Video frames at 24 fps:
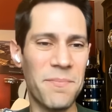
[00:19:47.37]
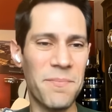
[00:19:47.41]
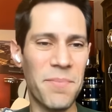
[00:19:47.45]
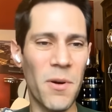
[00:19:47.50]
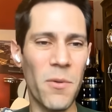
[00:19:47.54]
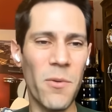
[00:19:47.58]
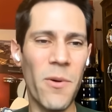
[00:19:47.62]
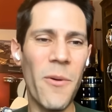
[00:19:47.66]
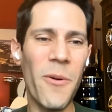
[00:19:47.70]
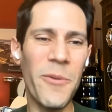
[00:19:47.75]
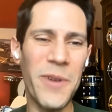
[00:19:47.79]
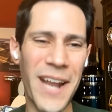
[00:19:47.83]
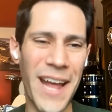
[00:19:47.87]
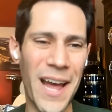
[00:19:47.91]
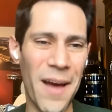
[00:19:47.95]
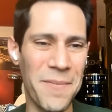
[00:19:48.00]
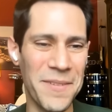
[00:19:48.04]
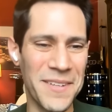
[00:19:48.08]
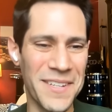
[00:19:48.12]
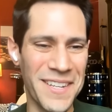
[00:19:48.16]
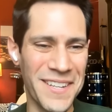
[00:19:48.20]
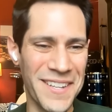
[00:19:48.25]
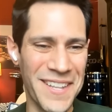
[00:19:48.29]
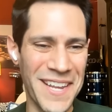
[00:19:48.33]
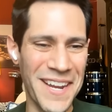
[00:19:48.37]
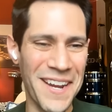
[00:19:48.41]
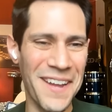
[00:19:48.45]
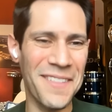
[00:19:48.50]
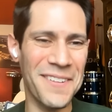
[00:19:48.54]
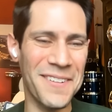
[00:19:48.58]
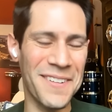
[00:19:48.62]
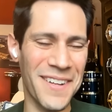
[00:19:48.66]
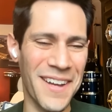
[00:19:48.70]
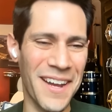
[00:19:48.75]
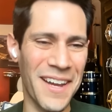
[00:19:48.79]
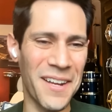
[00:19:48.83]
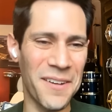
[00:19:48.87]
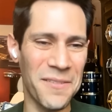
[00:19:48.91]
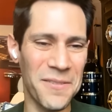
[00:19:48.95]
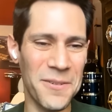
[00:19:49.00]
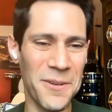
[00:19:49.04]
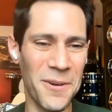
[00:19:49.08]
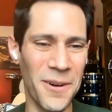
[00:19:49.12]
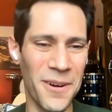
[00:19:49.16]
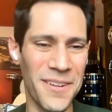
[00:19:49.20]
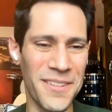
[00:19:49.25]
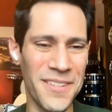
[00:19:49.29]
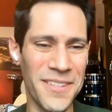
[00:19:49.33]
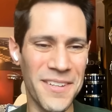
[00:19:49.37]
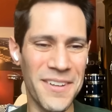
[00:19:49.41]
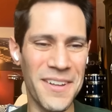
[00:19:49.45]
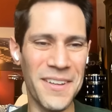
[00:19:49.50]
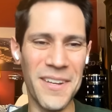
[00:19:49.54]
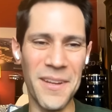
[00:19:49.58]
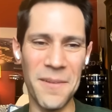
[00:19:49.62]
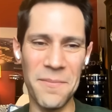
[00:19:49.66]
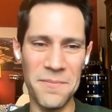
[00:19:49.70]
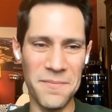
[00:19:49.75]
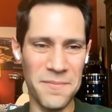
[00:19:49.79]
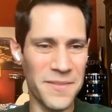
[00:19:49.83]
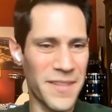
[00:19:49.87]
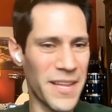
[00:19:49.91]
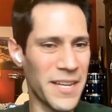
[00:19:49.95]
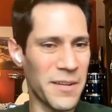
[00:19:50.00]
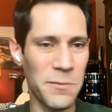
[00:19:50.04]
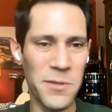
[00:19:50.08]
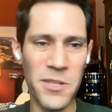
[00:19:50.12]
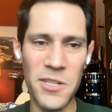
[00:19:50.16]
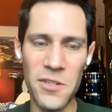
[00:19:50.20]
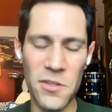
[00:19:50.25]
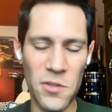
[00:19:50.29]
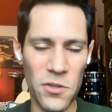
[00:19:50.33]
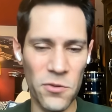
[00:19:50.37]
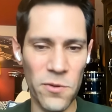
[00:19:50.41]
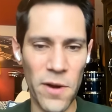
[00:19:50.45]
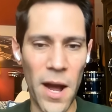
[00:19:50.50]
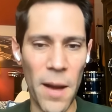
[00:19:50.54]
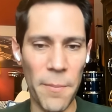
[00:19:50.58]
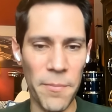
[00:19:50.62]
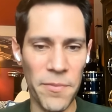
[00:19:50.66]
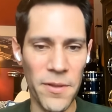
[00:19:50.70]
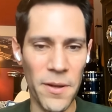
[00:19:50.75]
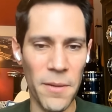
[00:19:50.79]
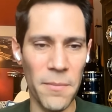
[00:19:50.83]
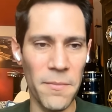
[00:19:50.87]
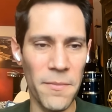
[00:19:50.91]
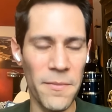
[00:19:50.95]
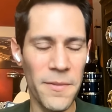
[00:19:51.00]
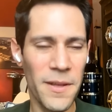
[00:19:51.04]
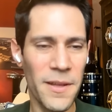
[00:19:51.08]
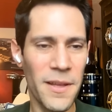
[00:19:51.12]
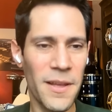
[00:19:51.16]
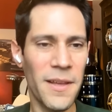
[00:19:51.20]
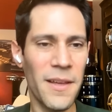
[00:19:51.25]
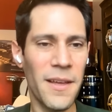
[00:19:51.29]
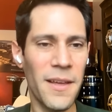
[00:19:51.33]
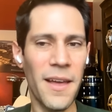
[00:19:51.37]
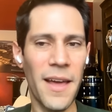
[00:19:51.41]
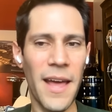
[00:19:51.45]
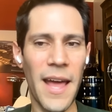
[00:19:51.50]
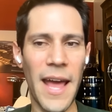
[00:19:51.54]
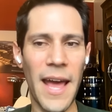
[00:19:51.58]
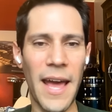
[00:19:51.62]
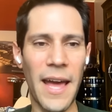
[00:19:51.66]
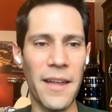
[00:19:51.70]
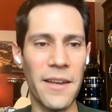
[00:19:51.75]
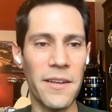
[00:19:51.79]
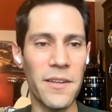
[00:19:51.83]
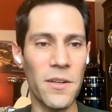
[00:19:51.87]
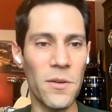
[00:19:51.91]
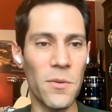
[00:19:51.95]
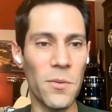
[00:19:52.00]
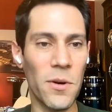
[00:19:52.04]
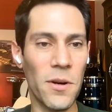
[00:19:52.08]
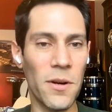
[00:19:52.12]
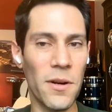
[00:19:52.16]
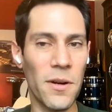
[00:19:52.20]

But what would happen to the other 9? Of course, they would just drop them. They would sink.